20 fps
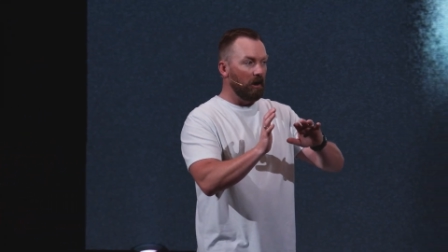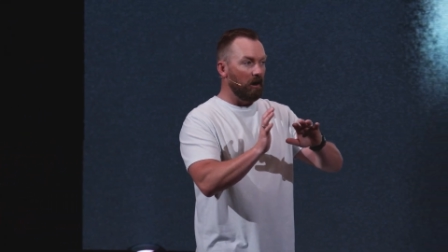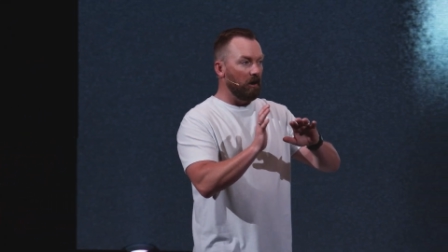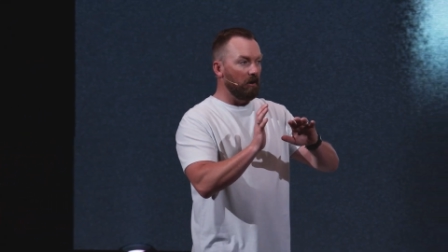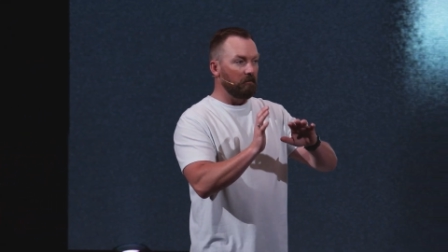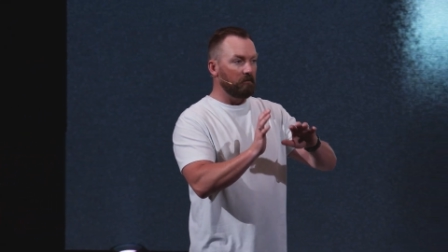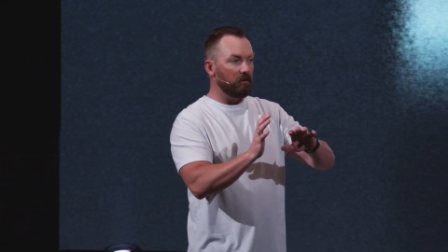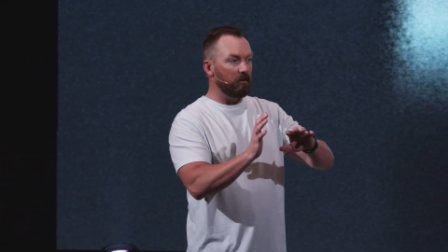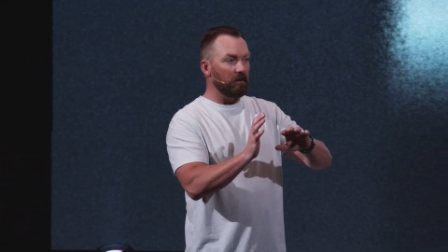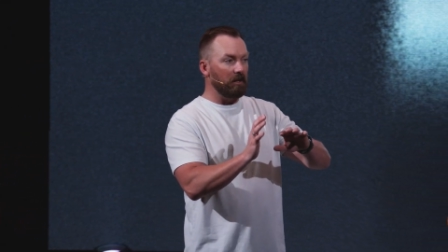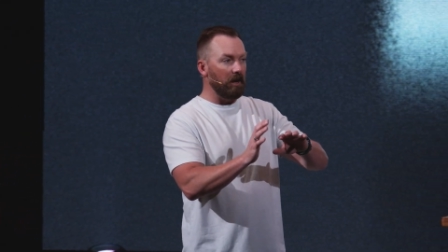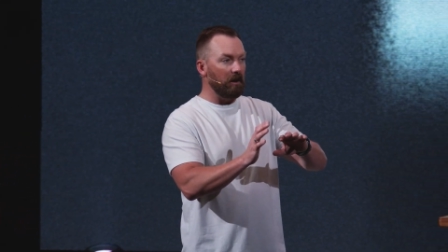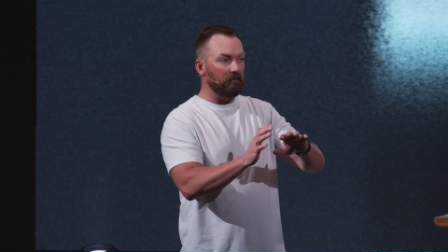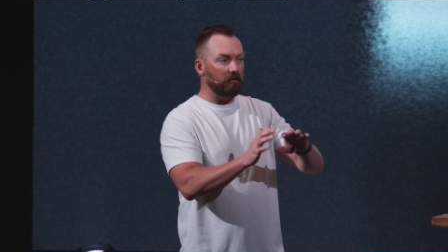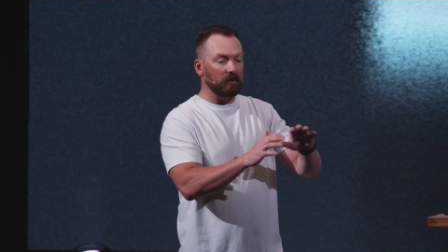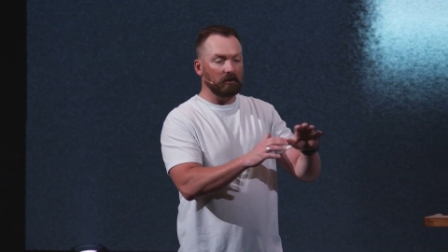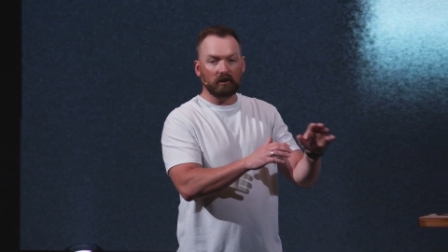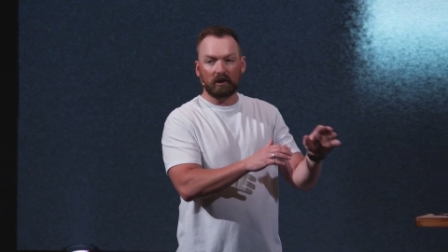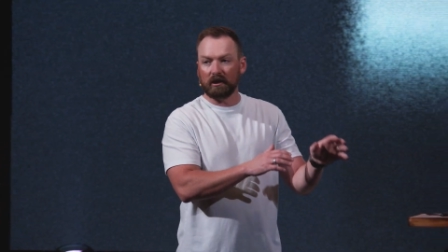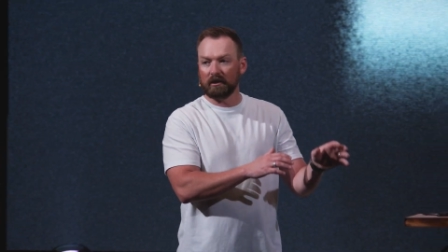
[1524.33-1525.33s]
of the
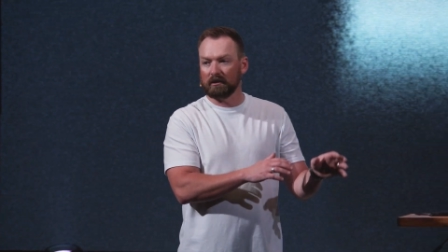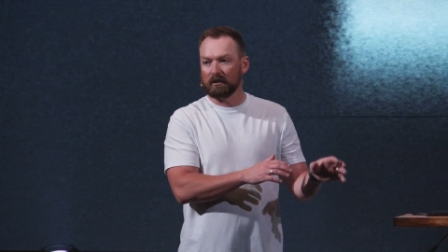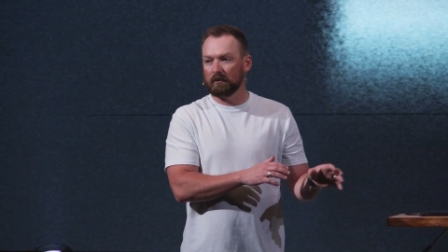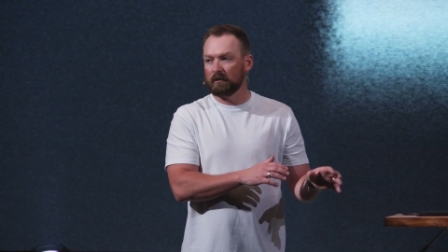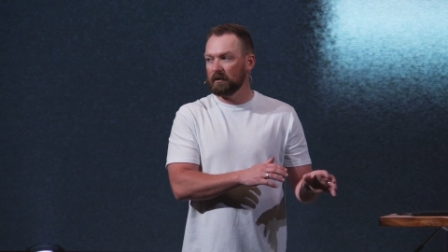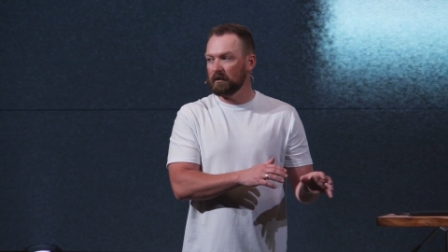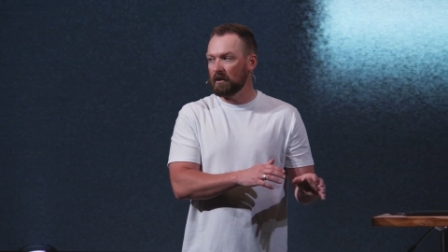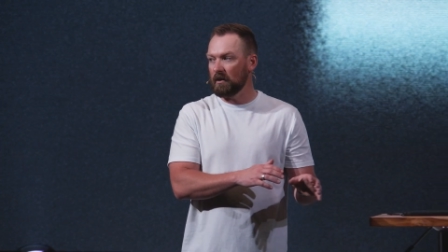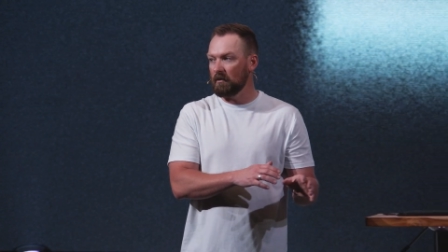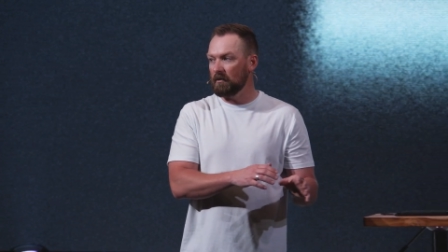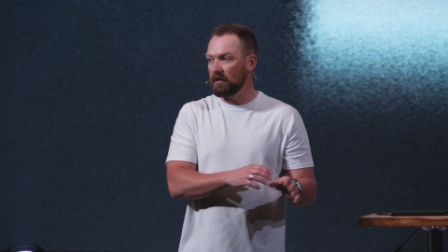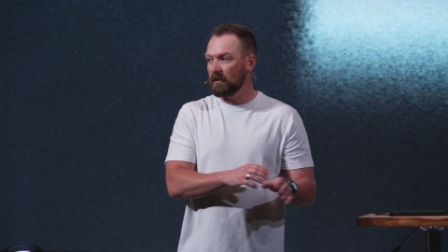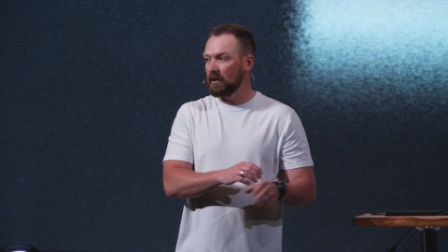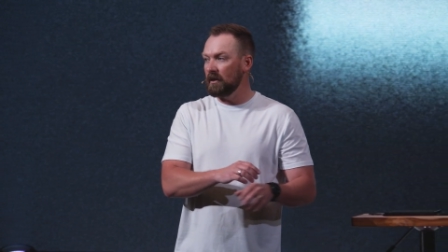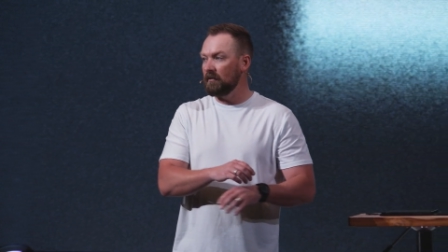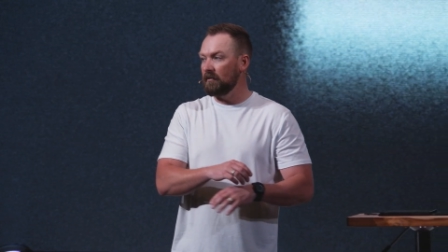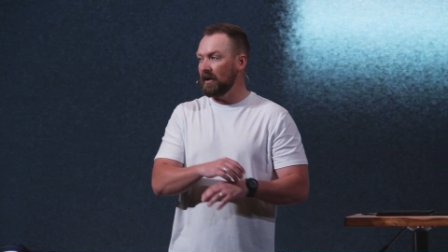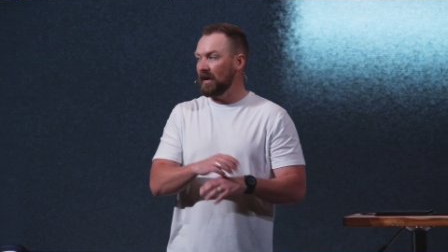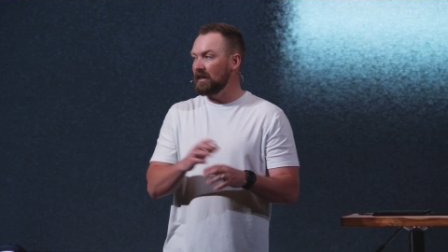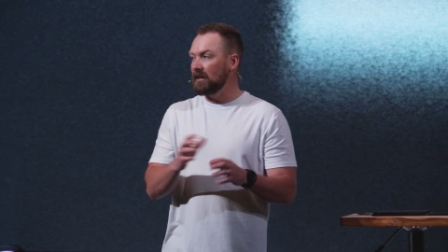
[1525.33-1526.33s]
life that Jesus was going to
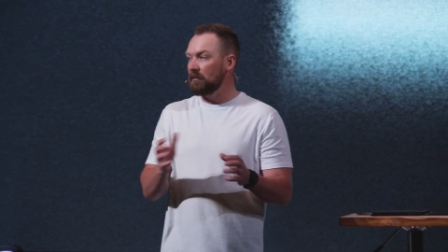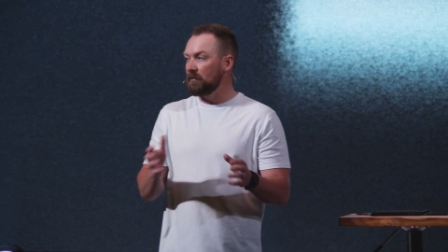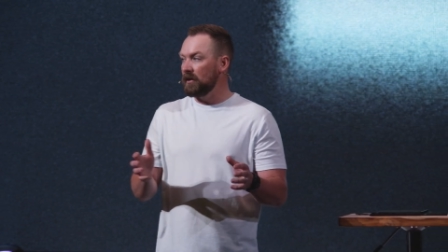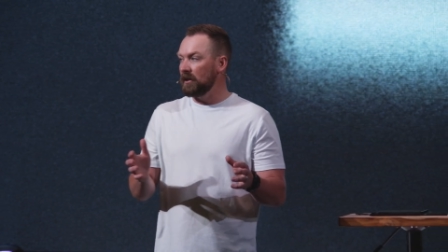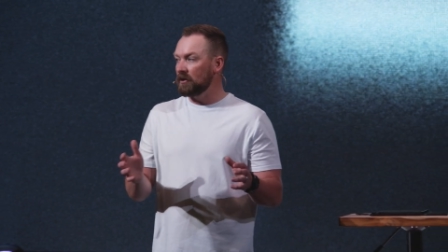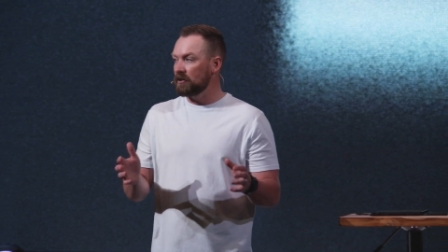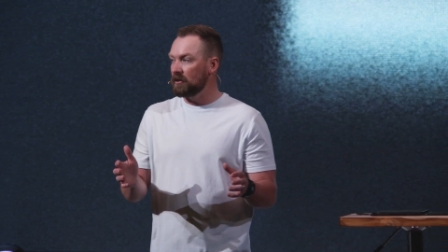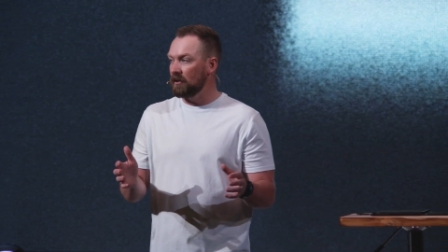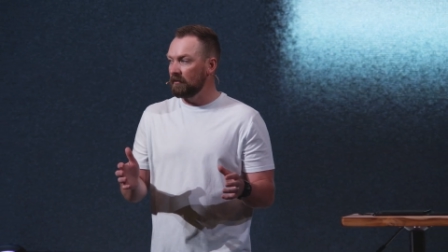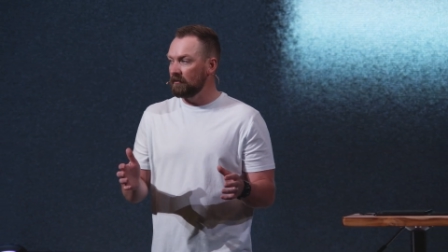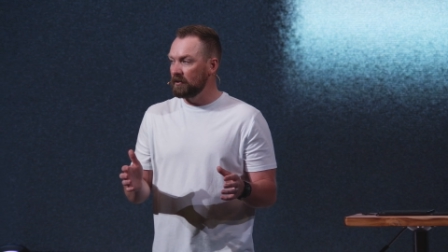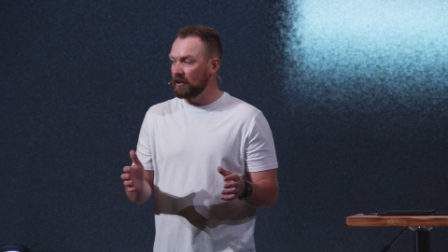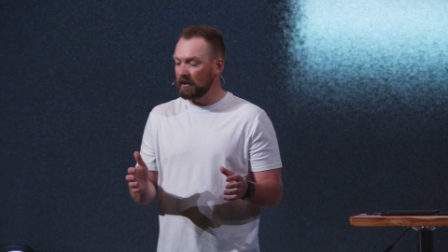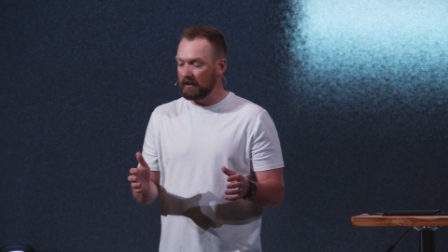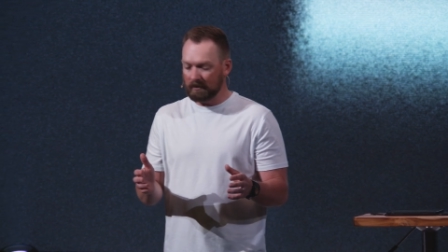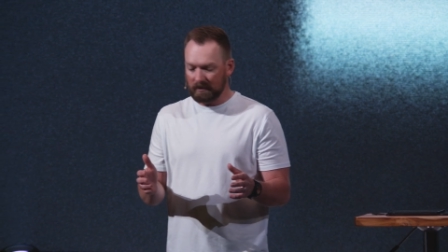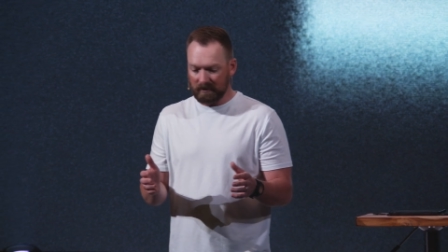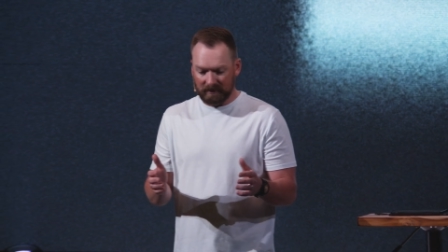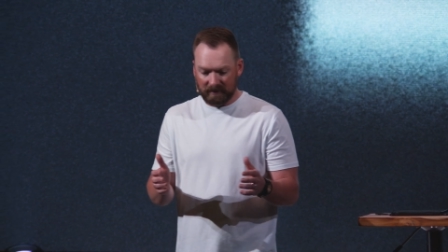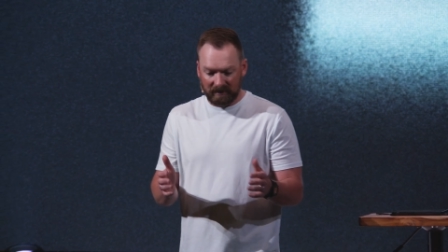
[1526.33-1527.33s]
live in the ministry of
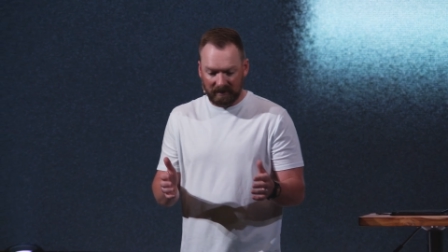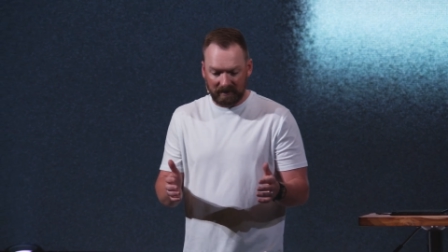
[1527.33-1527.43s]
Jesus.